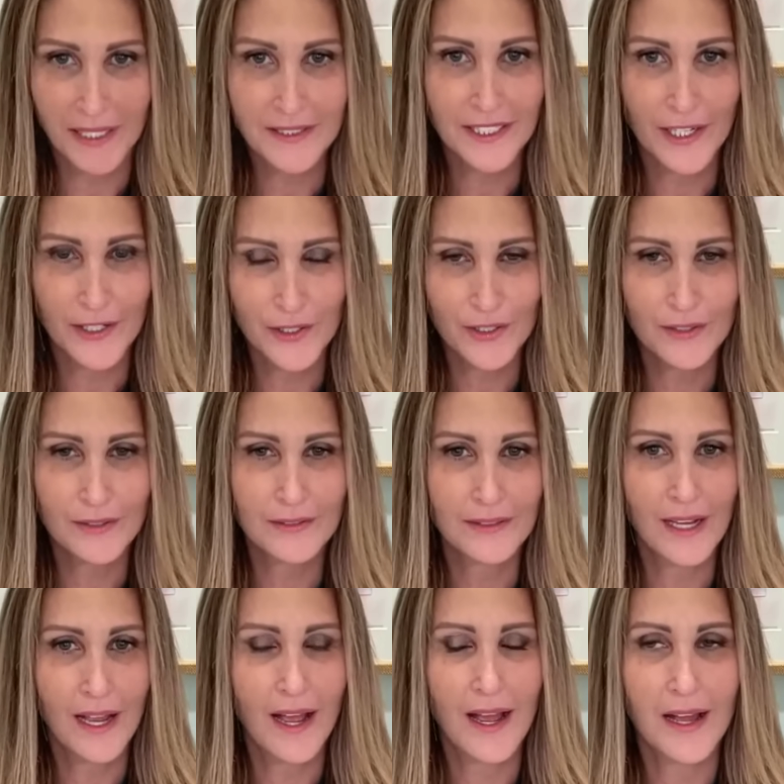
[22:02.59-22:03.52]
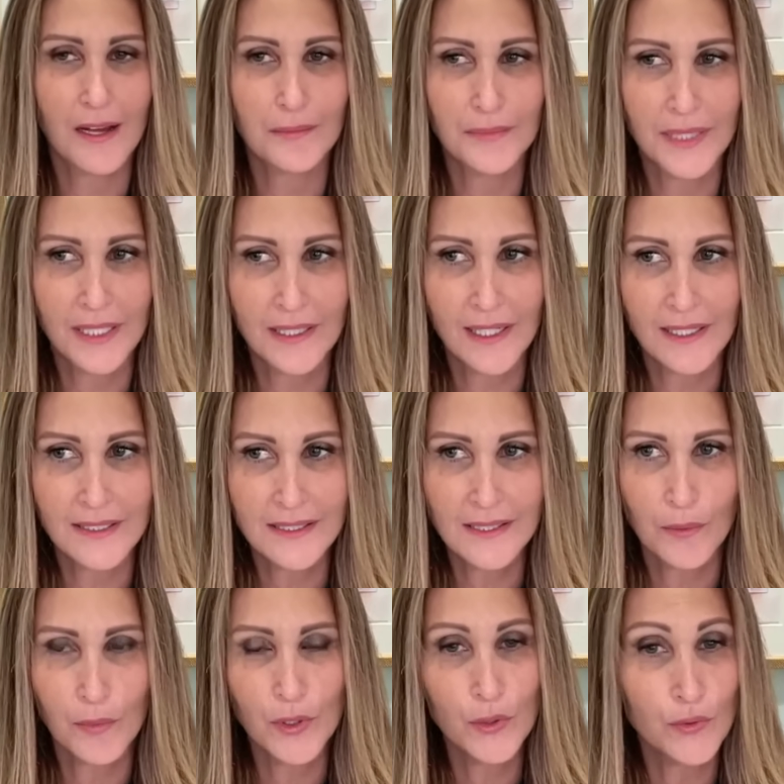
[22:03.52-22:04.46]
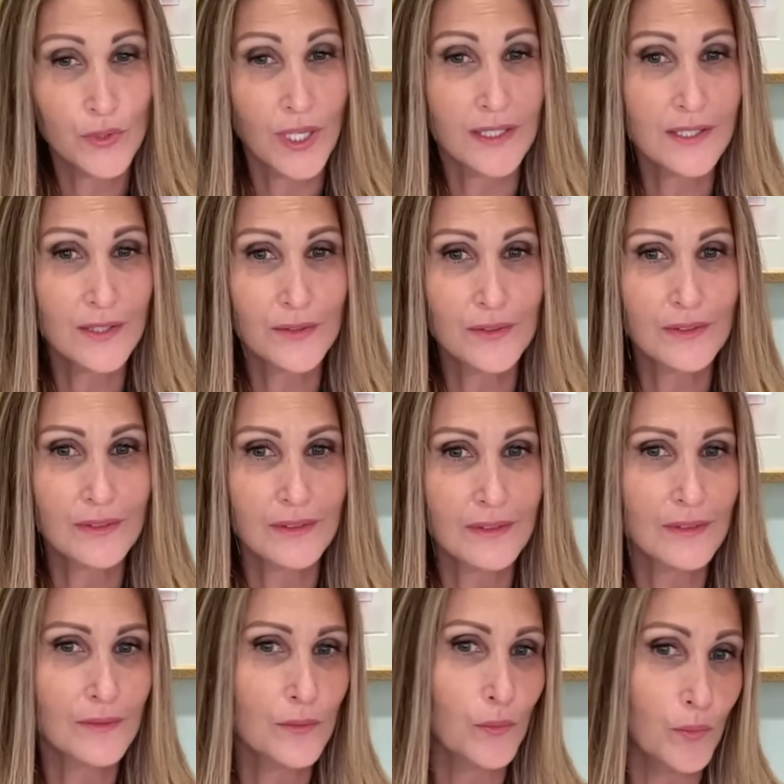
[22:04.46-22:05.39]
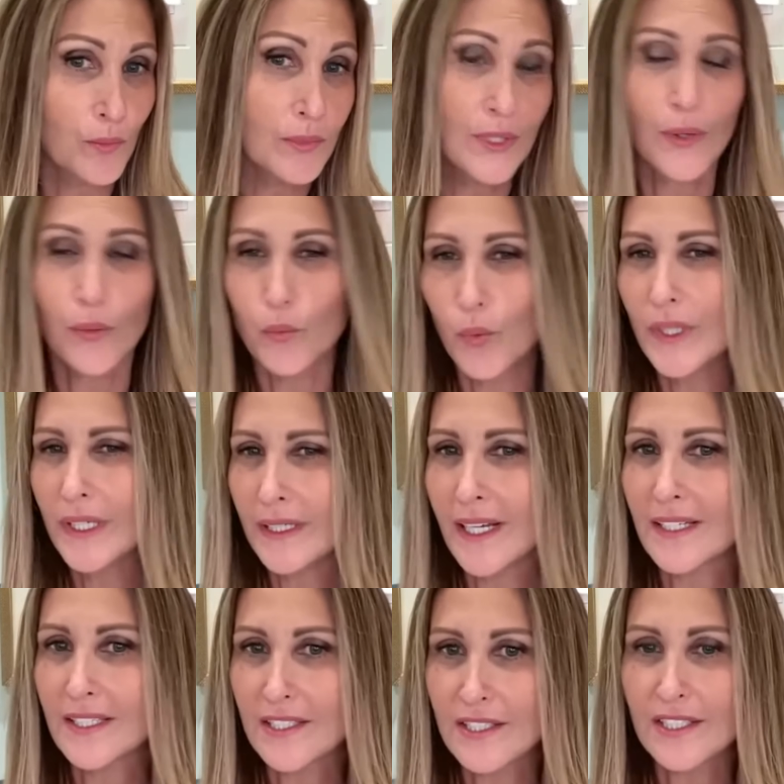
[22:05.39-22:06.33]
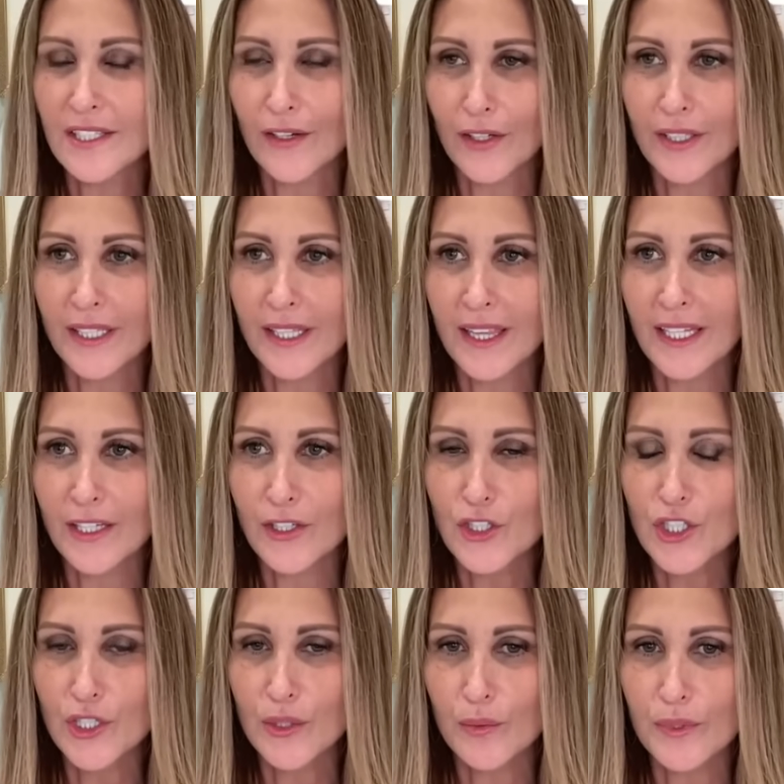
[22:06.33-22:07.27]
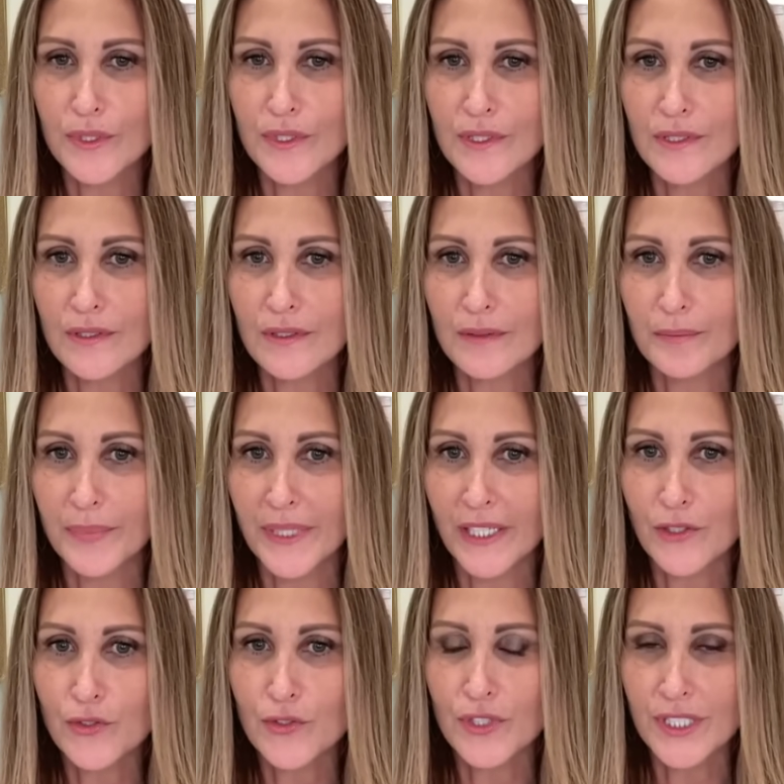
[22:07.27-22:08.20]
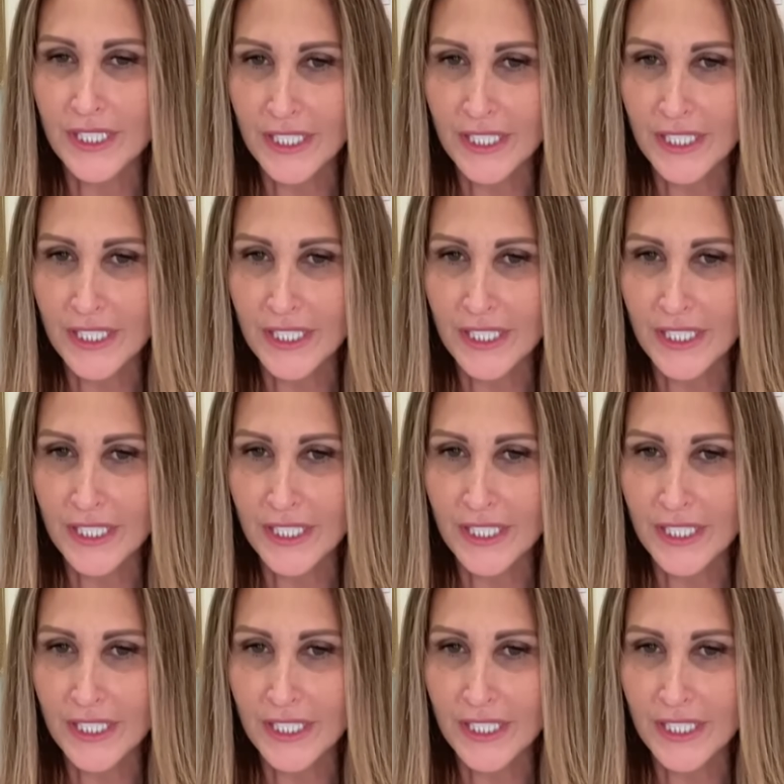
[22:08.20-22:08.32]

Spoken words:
her credibility. The lawsuit alleged that Stephanie had breached a contractual obligation to maintain